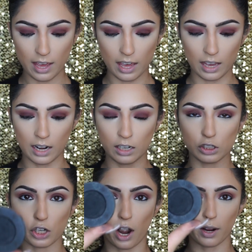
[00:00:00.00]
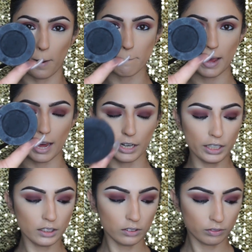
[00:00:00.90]
in Dark
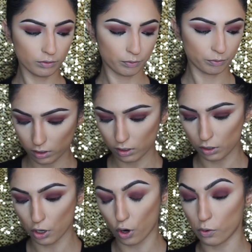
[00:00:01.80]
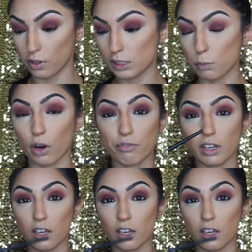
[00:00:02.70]
Matter. Yo, this Morphe